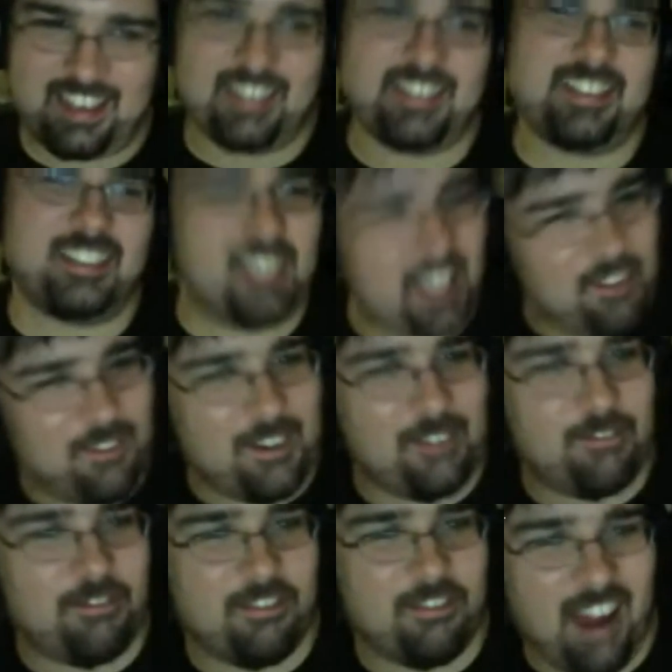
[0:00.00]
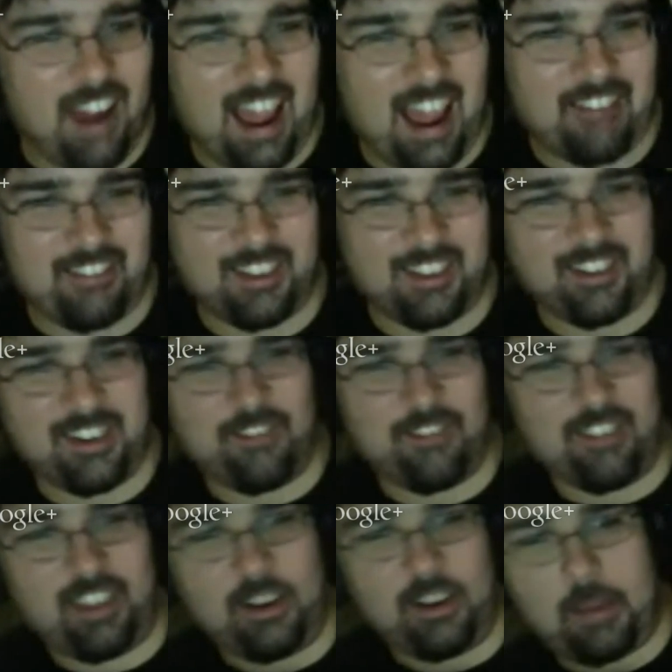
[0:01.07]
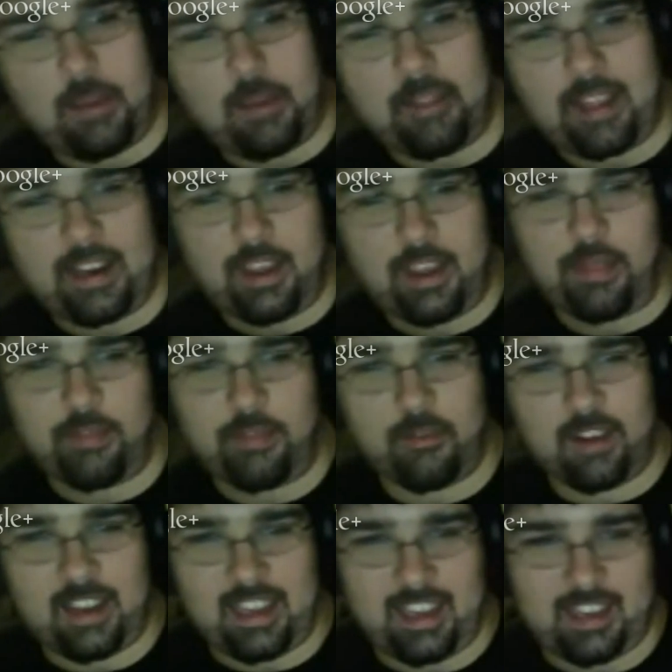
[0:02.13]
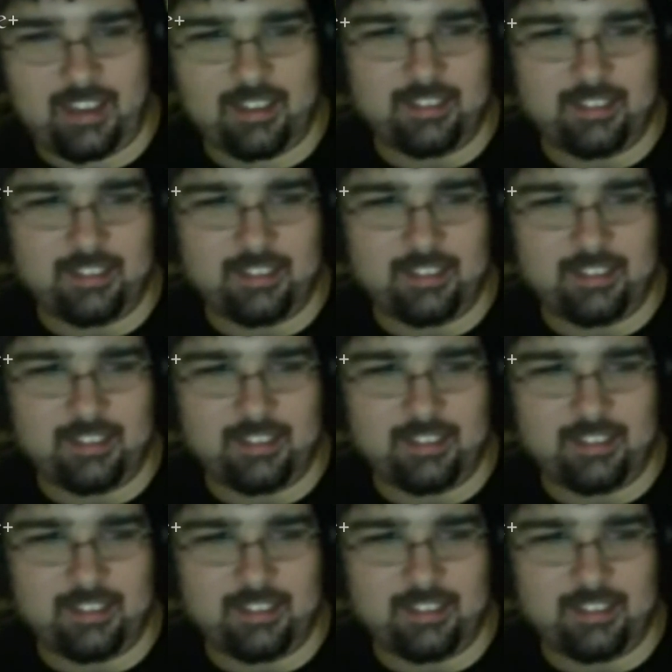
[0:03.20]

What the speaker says: is Stephen Fry returning for Little Big Planet 3.